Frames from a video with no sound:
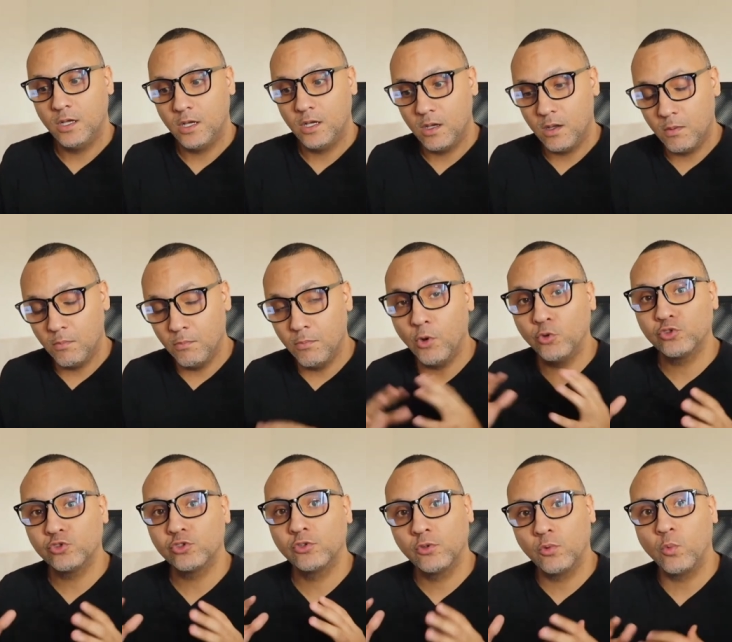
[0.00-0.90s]

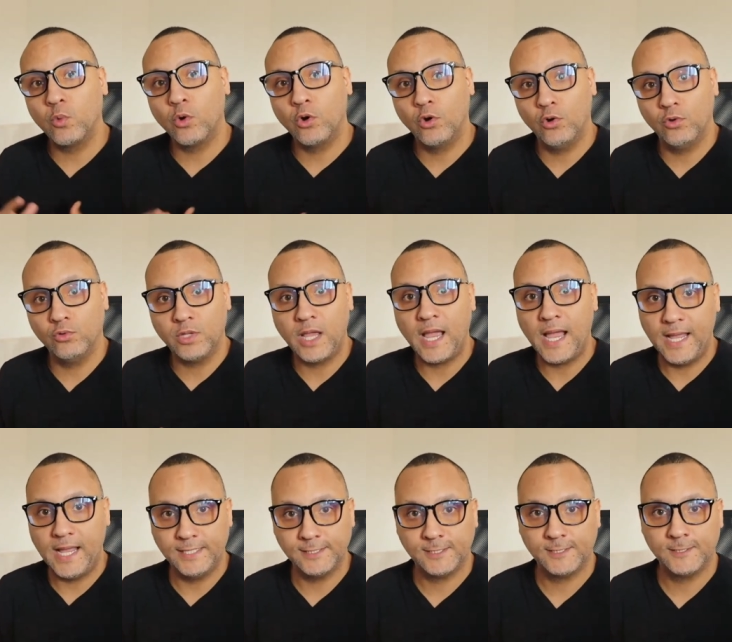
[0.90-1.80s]
most of the world
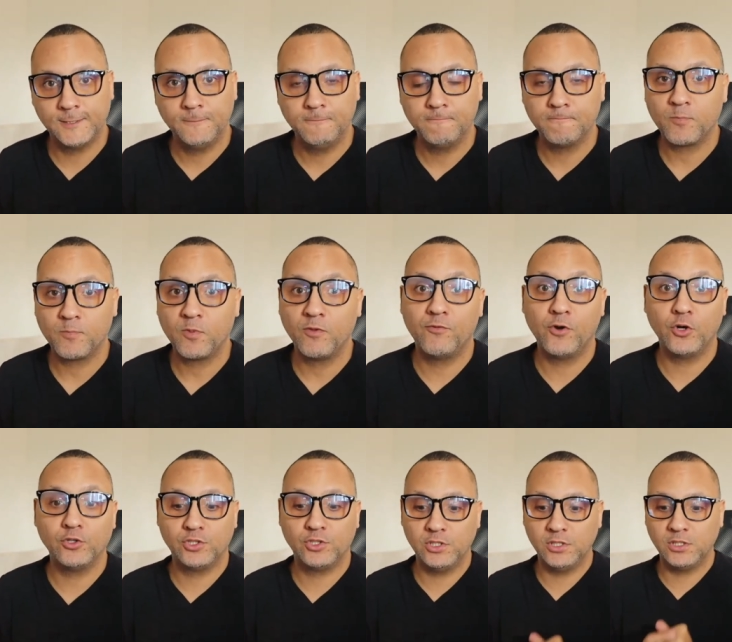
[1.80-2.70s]
has
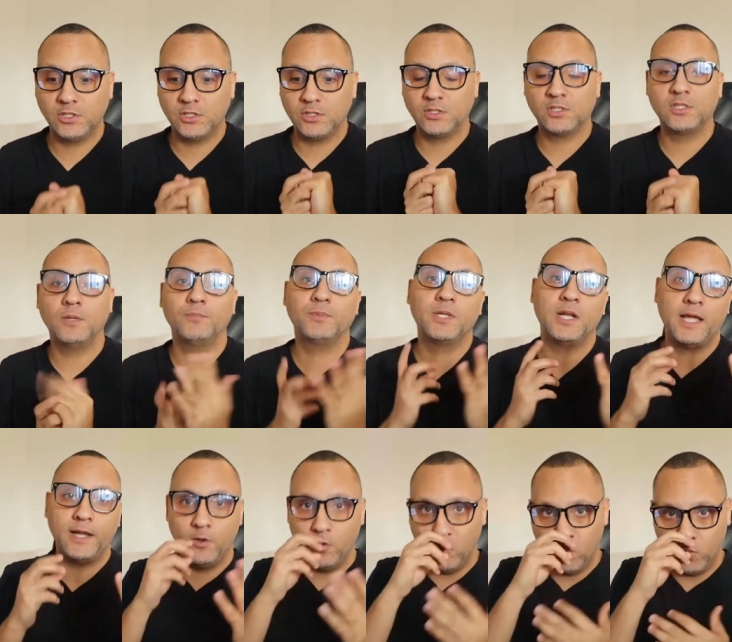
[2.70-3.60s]
versus something
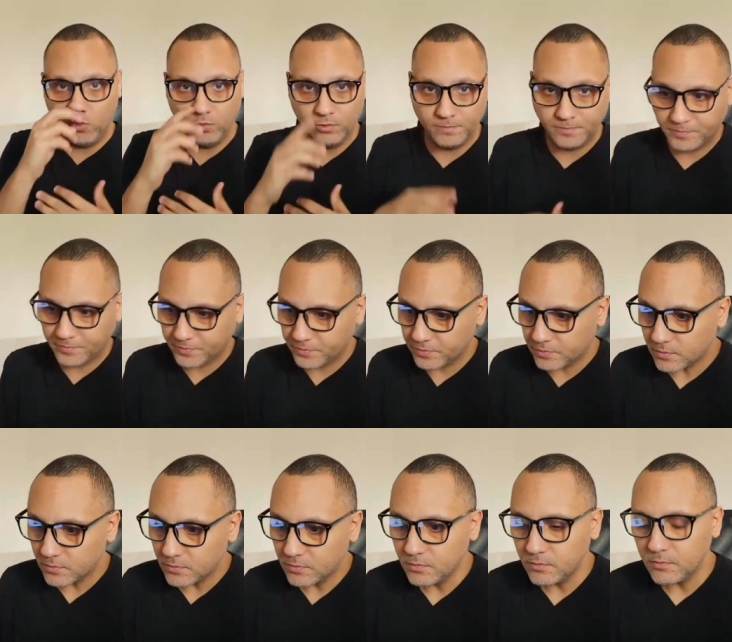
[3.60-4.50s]
like gold.
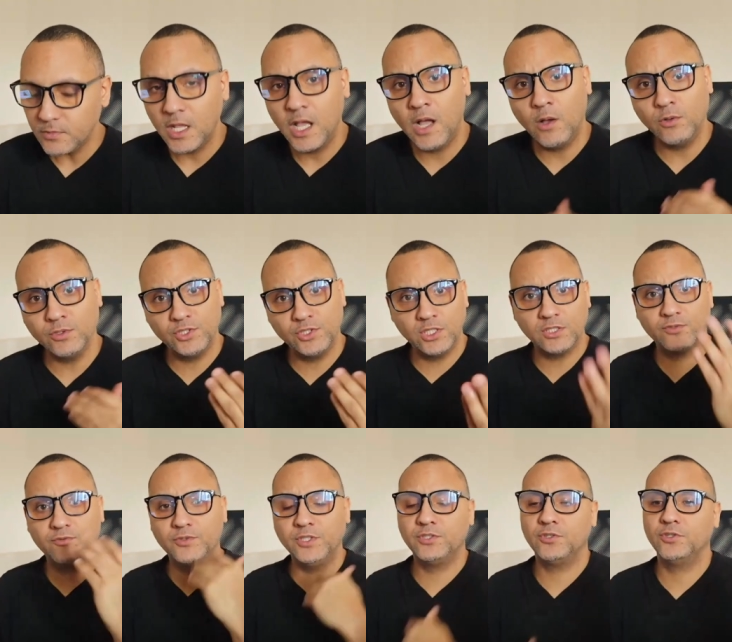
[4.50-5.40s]
I was just
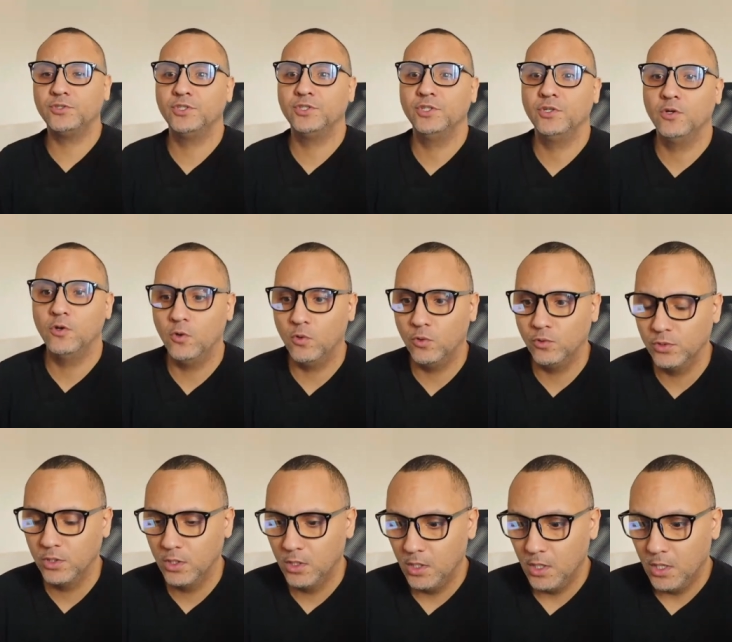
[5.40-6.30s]
researching gold
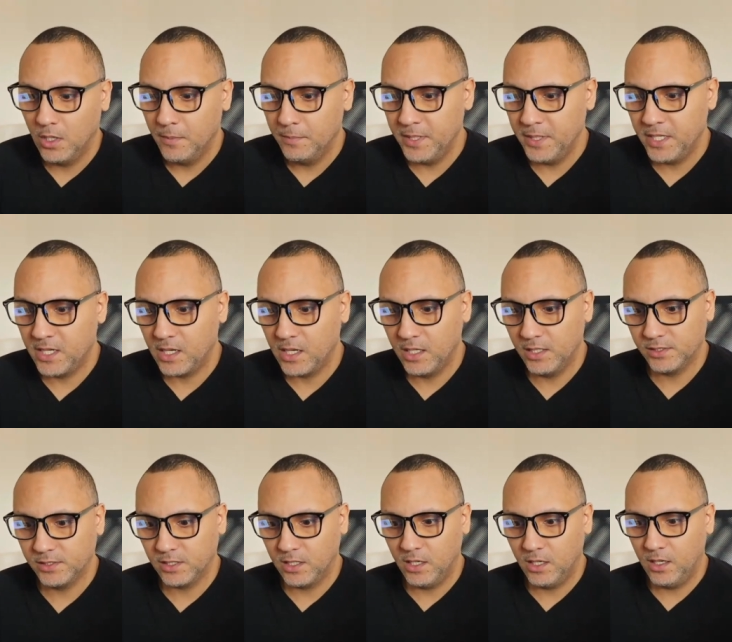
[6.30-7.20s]
because
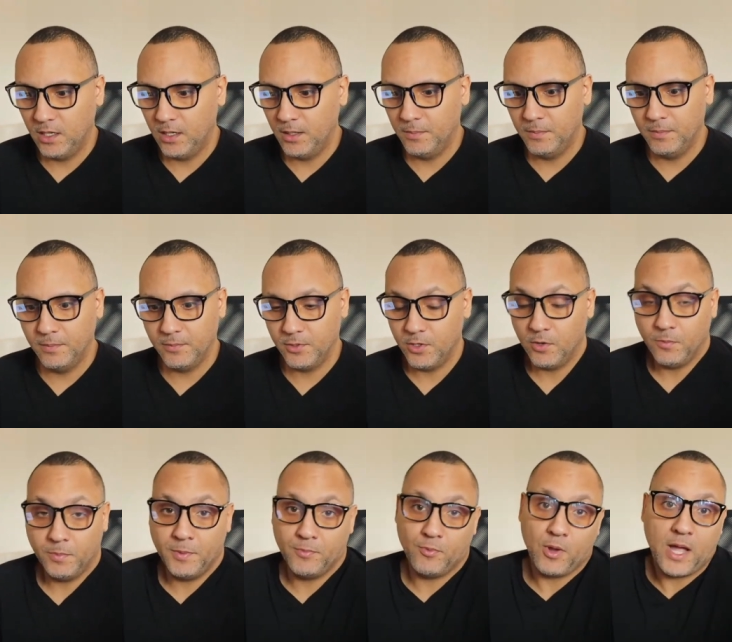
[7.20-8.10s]
um, you know
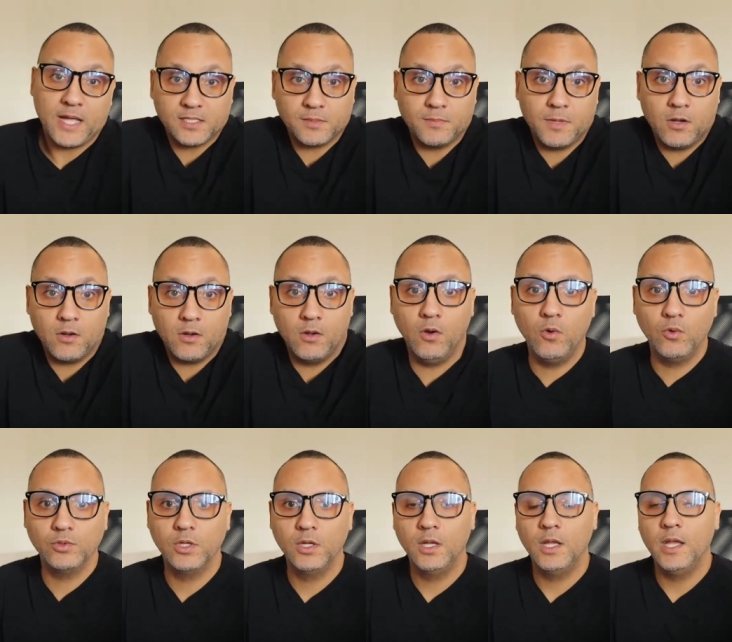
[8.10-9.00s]
people ask about gold.
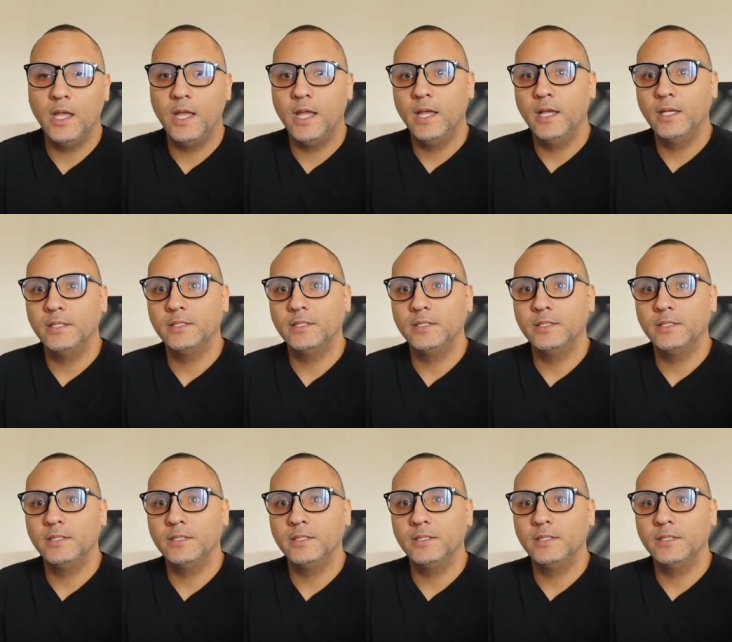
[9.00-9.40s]
The